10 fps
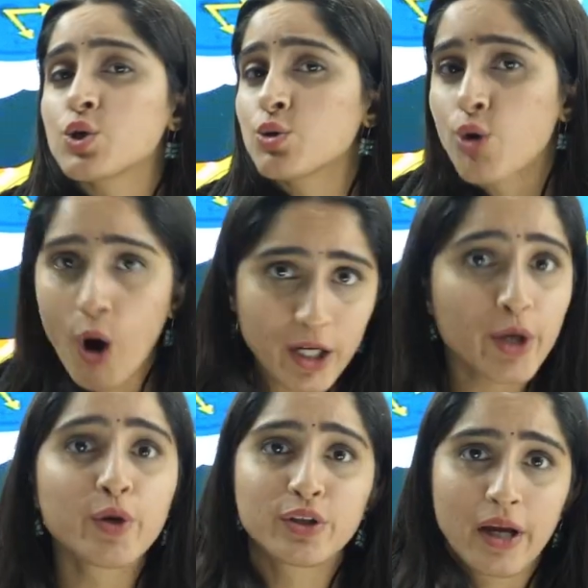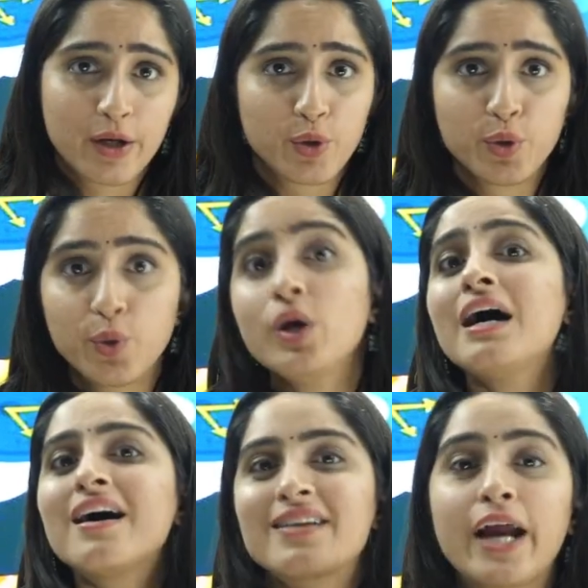not a good thing to do,
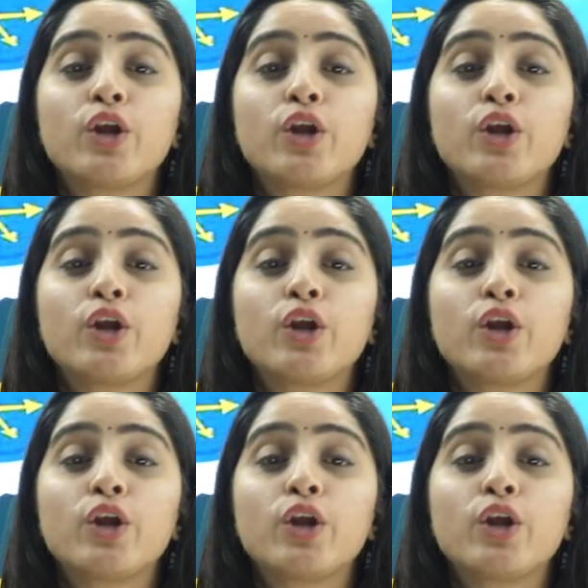right?